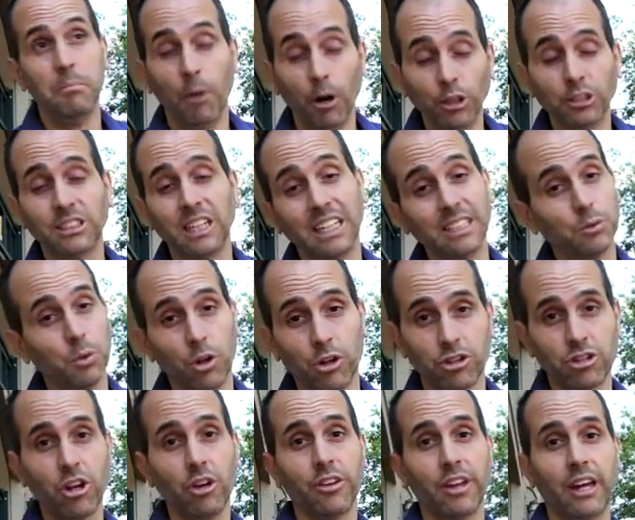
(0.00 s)
Most sites
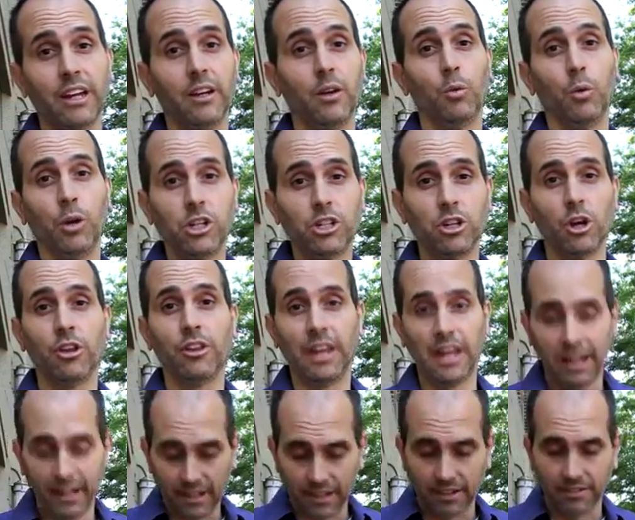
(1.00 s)
won't show that. We show
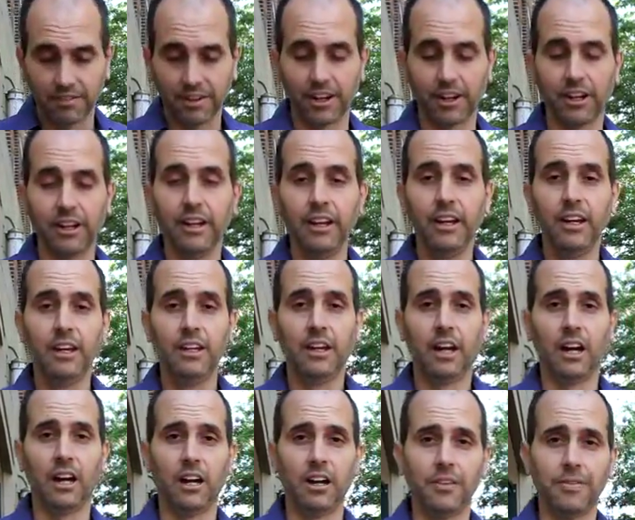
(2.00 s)
that in a very
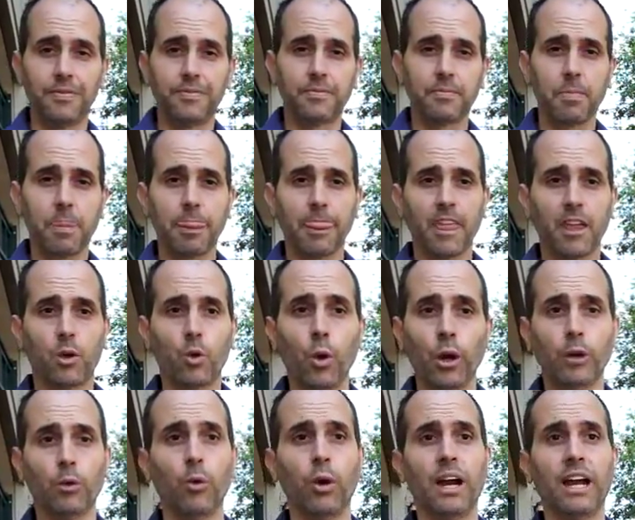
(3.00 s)

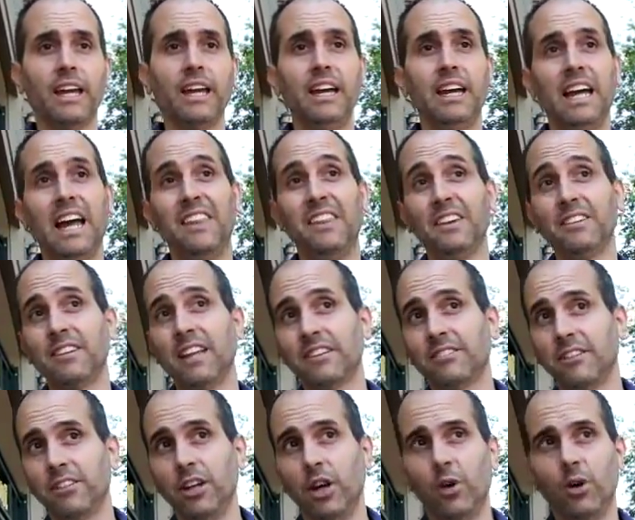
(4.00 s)
quick way, and this
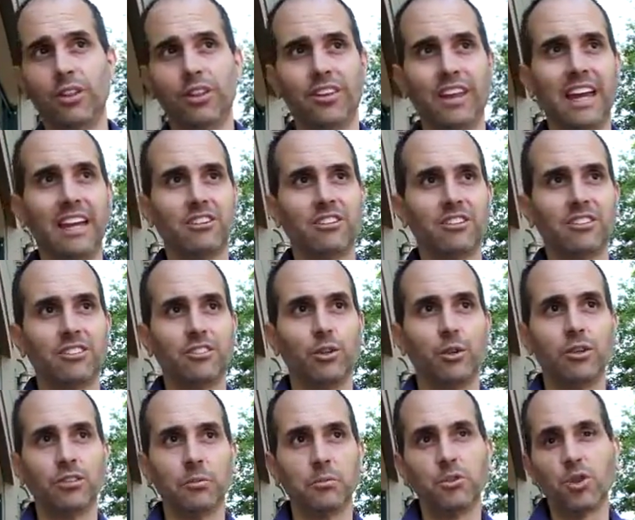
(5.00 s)
lets you know whether the agent's
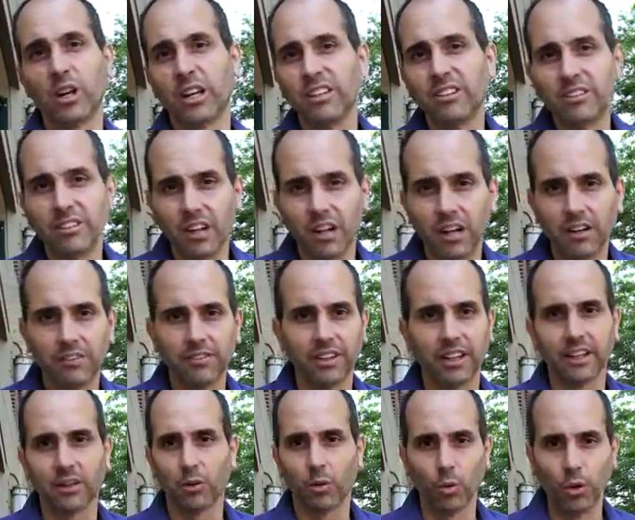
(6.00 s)
doing some tricky stuff
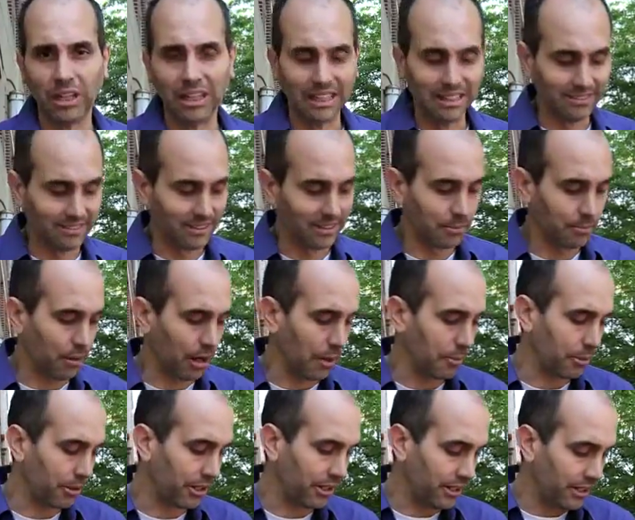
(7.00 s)
like relisting the
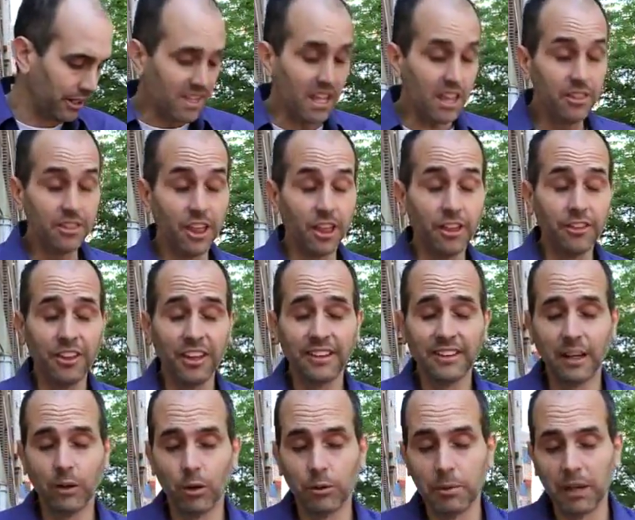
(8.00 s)
property. And the other
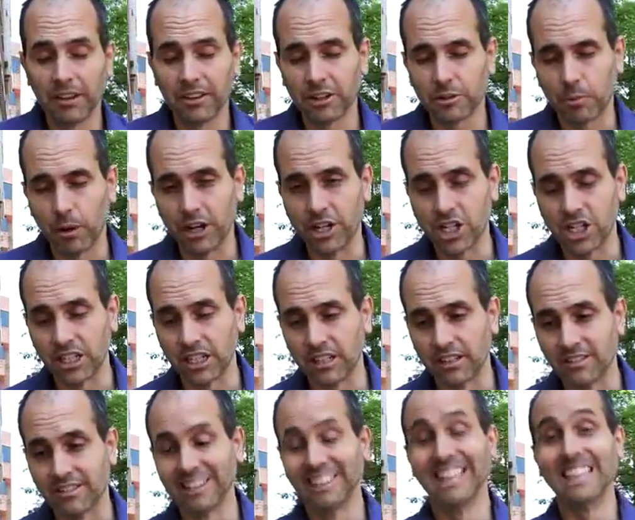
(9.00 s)
thing that will be on the spreadsheet
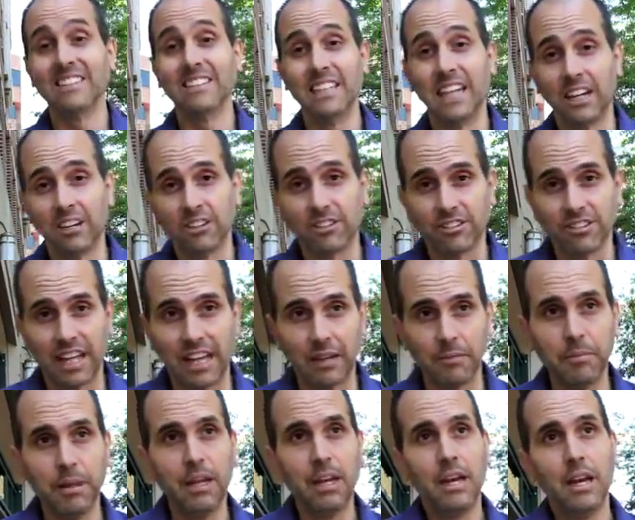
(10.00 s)
is the listing agent's
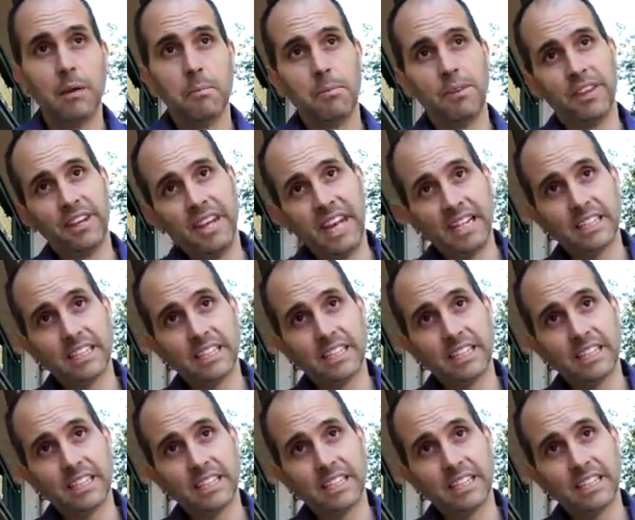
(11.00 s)
name, but then